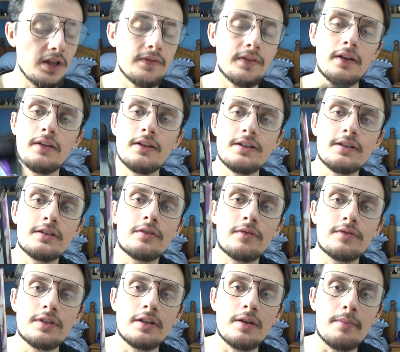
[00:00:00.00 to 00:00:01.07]
Now this is
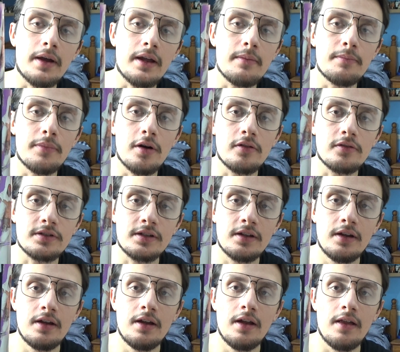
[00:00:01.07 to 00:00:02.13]
obviously the main box
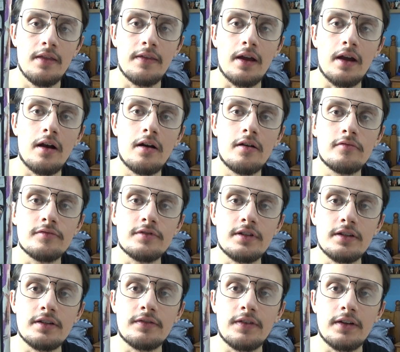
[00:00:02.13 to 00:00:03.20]
that holds
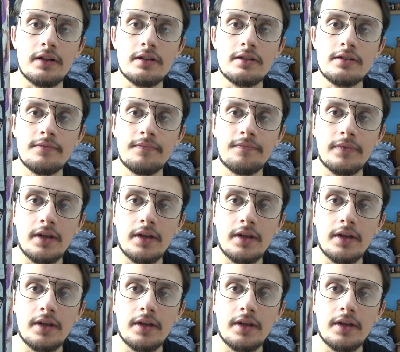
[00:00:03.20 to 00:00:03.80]
these figures.